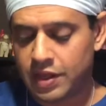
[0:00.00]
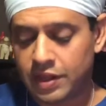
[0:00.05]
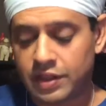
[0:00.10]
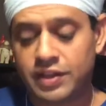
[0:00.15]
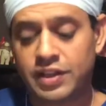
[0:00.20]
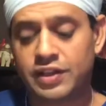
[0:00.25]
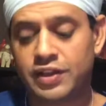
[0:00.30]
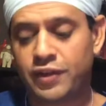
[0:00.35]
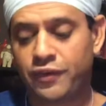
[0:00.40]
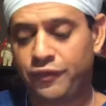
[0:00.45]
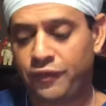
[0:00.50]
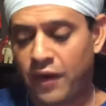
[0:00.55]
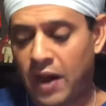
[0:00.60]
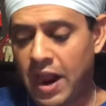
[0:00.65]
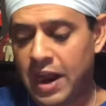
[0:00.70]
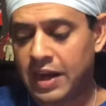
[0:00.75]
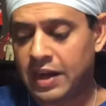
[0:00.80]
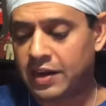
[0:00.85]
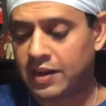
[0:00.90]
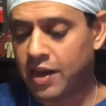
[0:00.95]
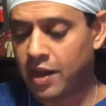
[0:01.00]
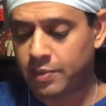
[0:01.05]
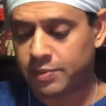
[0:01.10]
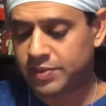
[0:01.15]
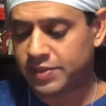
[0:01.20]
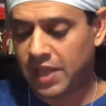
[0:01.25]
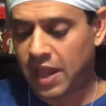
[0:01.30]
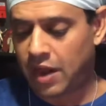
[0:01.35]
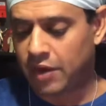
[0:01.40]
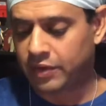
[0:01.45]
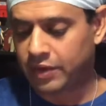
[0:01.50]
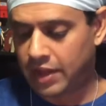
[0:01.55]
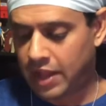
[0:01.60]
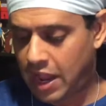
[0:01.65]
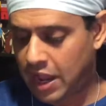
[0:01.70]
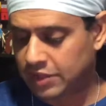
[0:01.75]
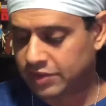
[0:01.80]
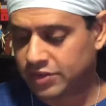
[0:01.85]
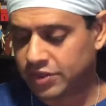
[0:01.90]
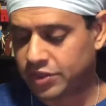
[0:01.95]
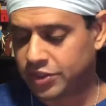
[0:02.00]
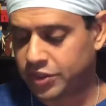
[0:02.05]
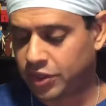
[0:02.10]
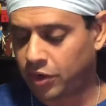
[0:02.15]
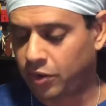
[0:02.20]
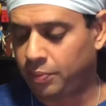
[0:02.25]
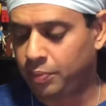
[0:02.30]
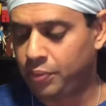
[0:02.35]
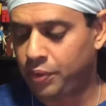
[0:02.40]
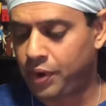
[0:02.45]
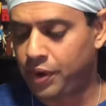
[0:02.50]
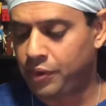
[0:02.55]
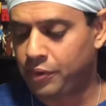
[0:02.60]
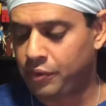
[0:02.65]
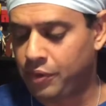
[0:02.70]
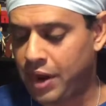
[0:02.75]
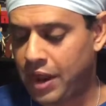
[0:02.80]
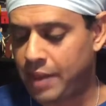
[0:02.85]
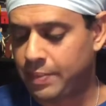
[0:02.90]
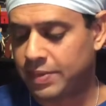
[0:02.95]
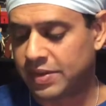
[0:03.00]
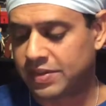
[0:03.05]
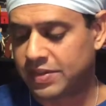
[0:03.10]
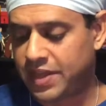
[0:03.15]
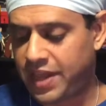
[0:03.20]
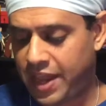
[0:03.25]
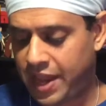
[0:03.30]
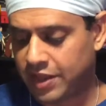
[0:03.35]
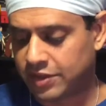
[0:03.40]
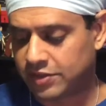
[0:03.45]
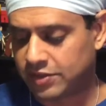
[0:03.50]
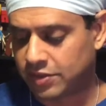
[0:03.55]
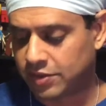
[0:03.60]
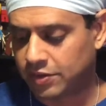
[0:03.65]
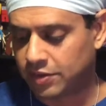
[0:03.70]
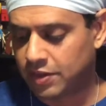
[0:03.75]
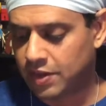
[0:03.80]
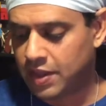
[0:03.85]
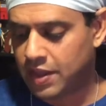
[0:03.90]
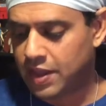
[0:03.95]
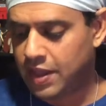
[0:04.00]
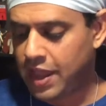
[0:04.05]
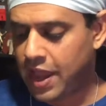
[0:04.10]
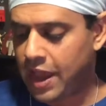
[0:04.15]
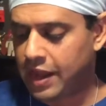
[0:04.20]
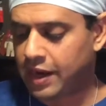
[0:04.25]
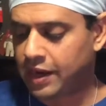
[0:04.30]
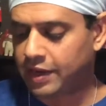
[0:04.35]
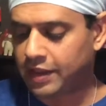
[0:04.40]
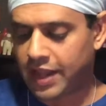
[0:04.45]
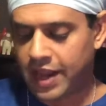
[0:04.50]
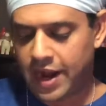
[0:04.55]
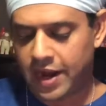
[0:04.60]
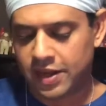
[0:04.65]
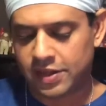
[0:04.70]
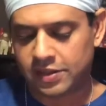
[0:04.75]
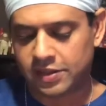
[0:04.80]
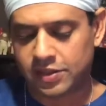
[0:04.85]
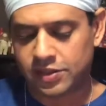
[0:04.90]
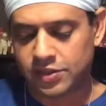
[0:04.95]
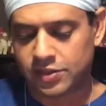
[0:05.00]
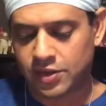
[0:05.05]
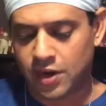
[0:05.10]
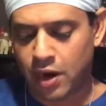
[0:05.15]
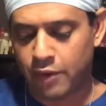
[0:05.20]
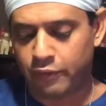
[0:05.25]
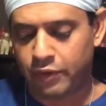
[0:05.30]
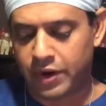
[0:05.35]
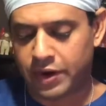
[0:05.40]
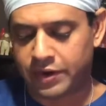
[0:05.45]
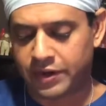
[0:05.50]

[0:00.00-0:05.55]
The Defiant comes out as the shuttle program is canceled and Atlantis, Discovery,